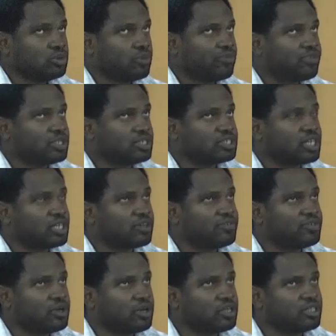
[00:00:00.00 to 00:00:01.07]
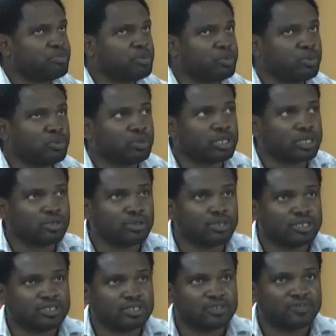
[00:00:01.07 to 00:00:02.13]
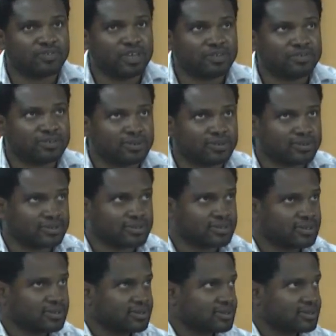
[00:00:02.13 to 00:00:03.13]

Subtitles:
know, for the sake of your other people, we cannot listen to five songs.